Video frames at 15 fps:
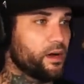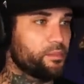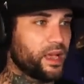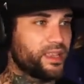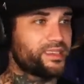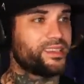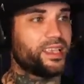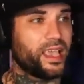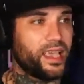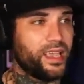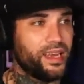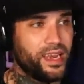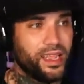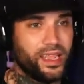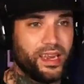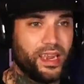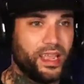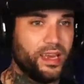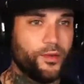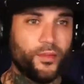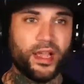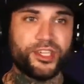I'm not saying in
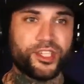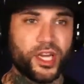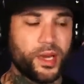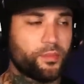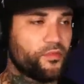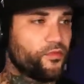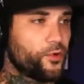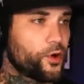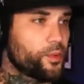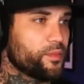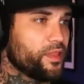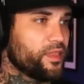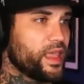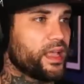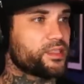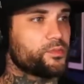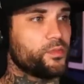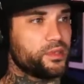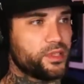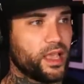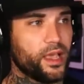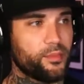any way, shape, or form that that's
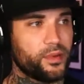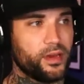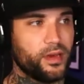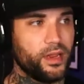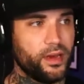what's happening